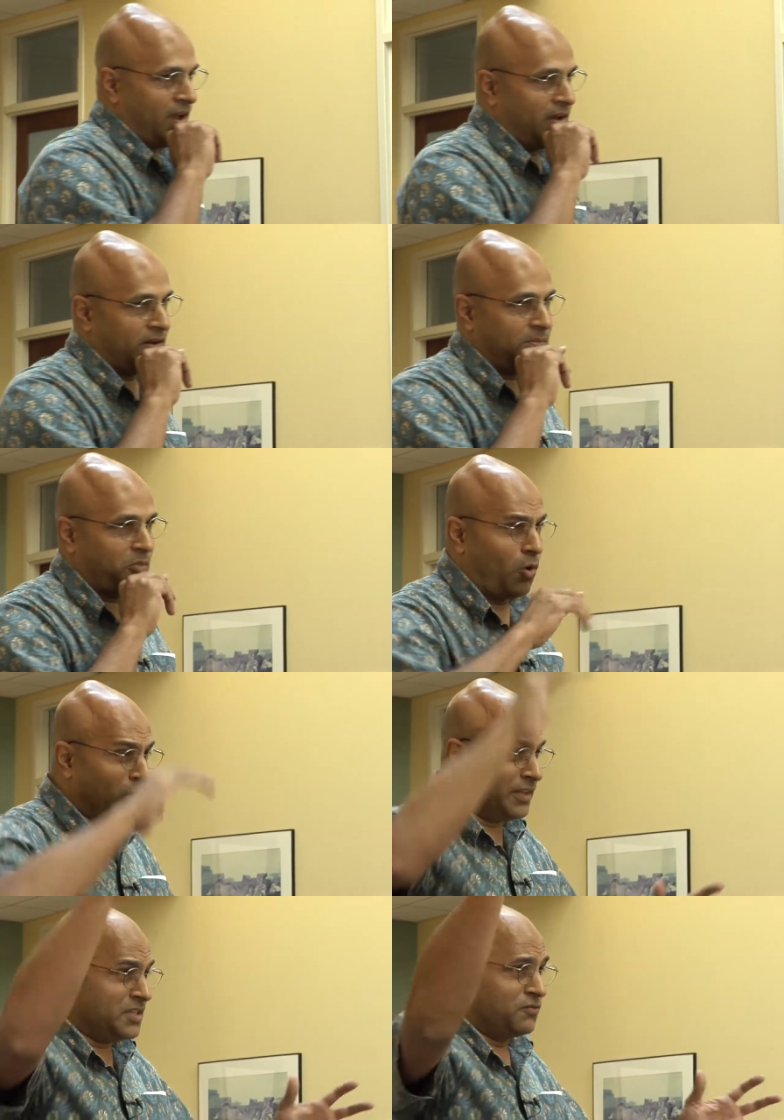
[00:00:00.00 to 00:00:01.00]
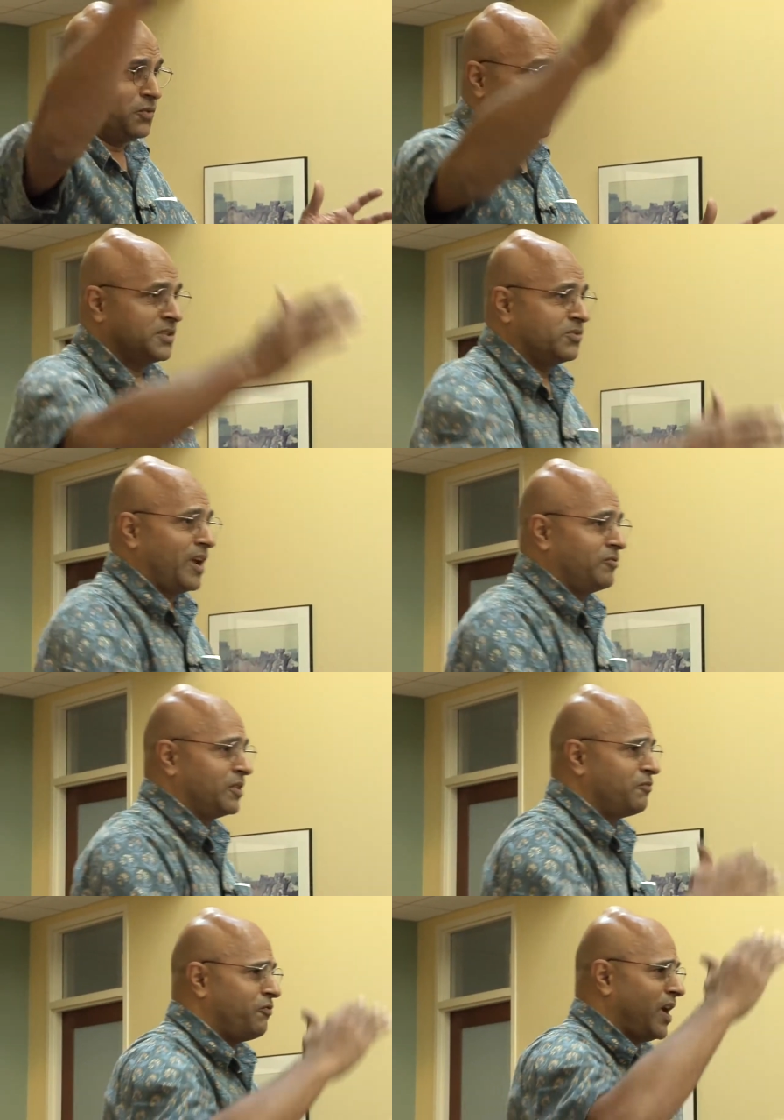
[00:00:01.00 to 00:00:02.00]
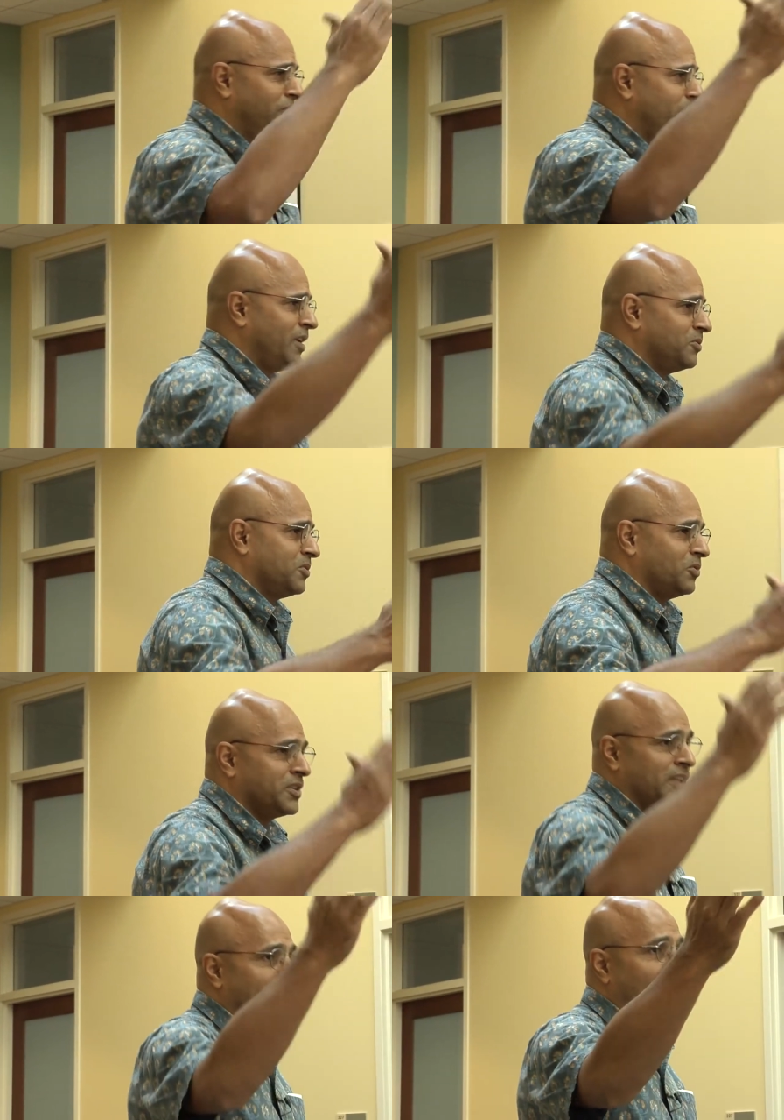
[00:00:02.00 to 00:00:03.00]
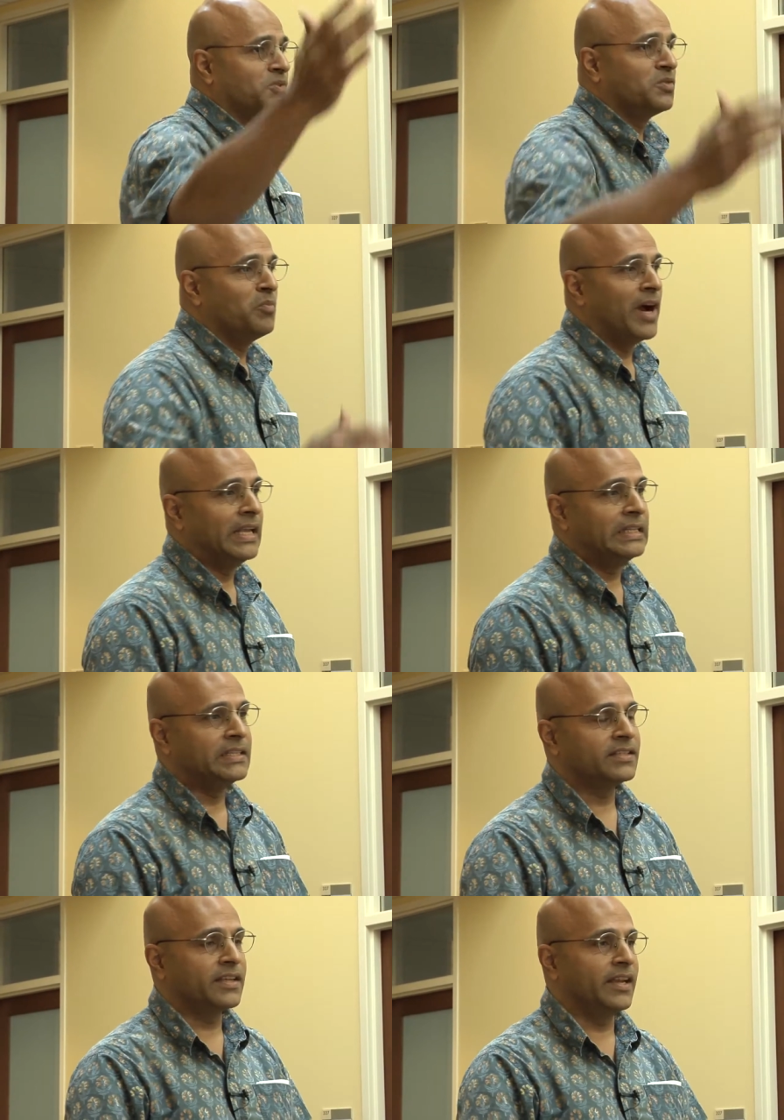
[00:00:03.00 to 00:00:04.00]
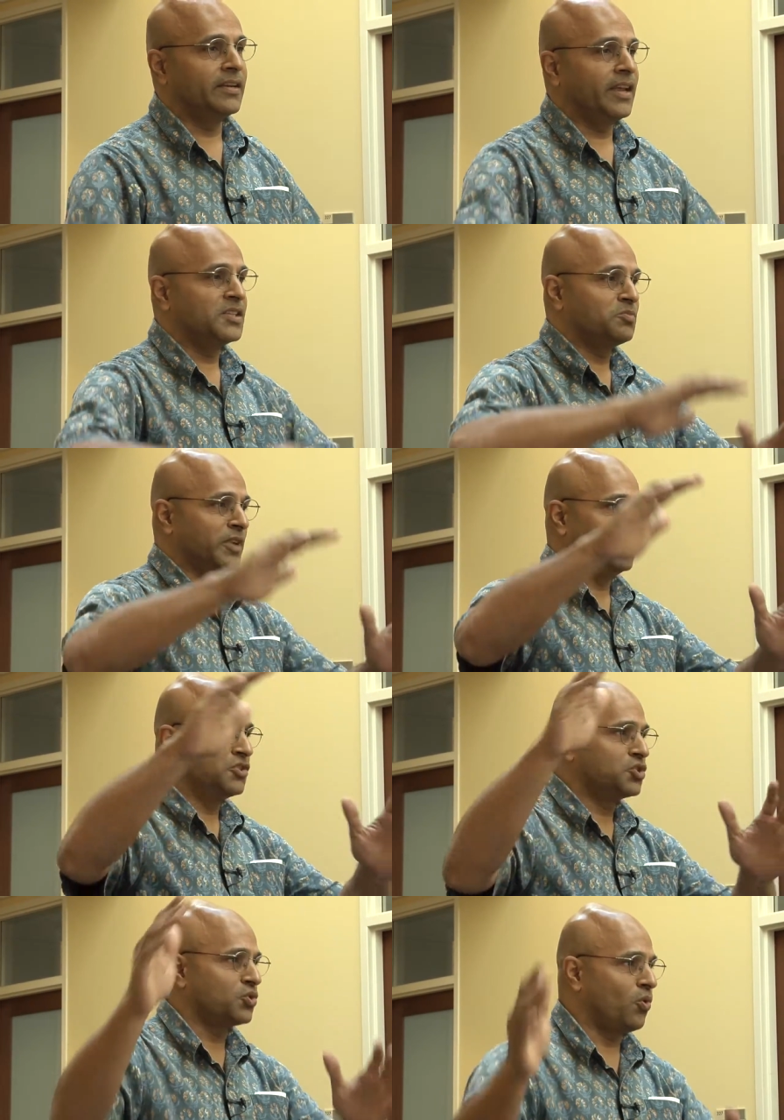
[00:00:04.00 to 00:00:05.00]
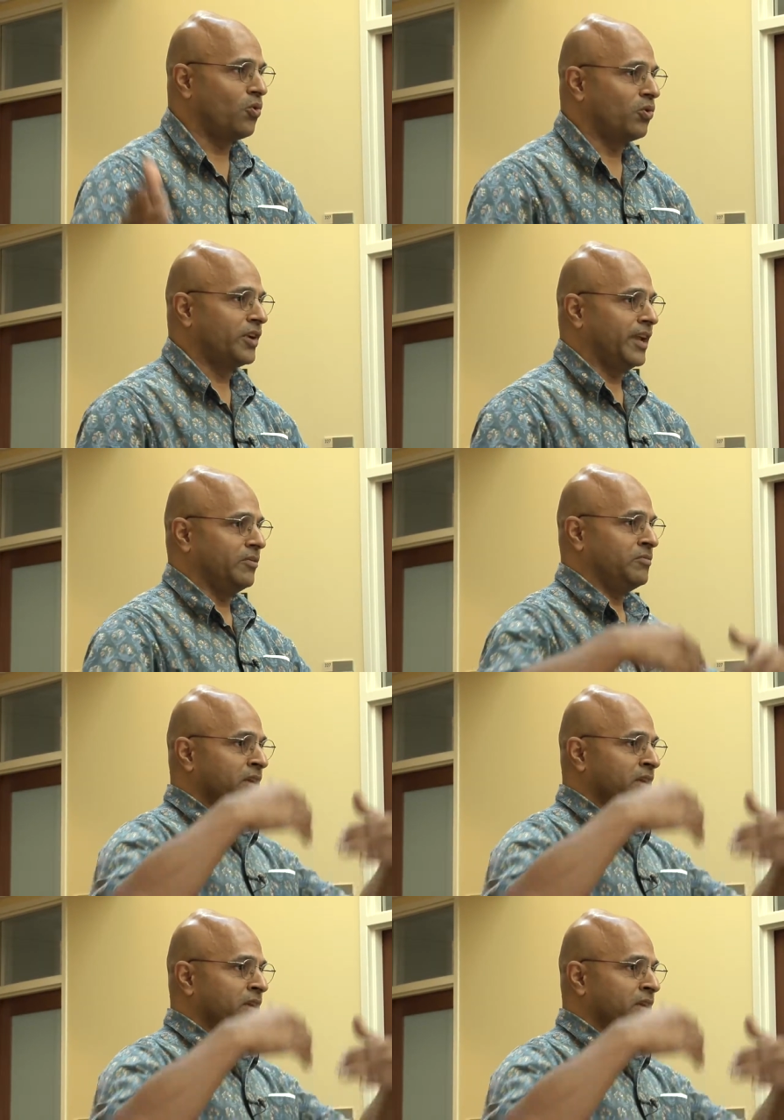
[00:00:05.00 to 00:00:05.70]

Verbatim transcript: Uh, all this food has traveled 5,000 or 10,000 miles and has been stored and